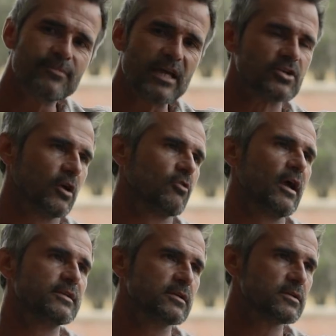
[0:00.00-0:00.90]
they
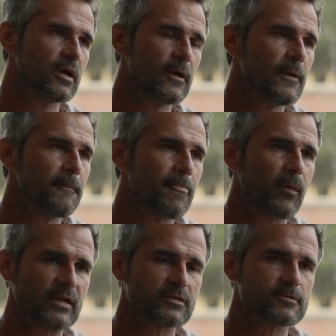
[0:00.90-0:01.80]
tolerate it.
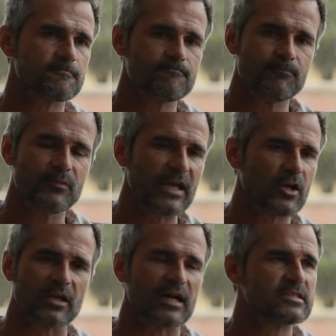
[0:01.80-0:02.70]
But they're
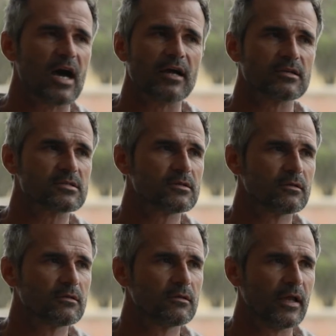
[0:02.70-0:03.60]
not like tigers.
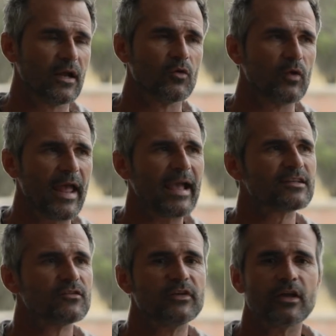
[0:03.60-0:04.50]
They don't
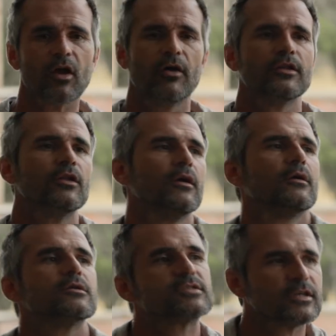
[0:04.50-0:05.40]
actively go
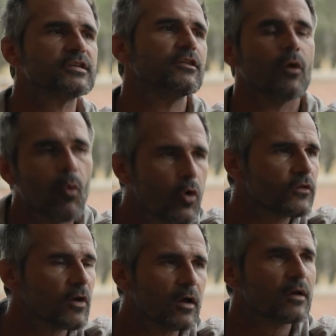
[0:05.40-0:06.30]
and sit in the
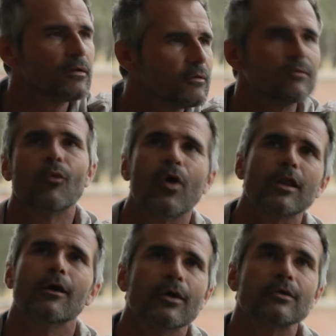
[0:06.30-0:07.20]
water and
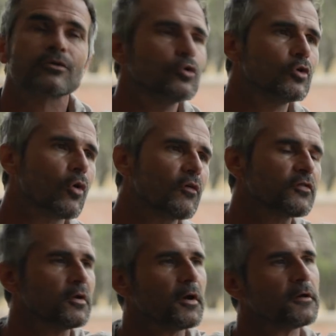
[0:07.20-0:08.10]
wallow and cool
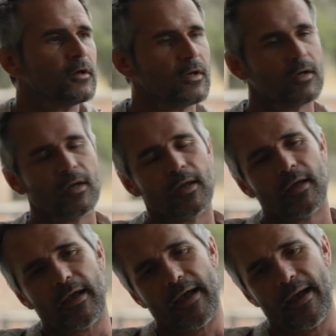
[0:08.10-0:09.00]
off, you know.
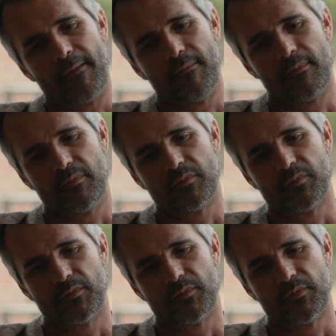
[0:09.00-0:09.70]
Um,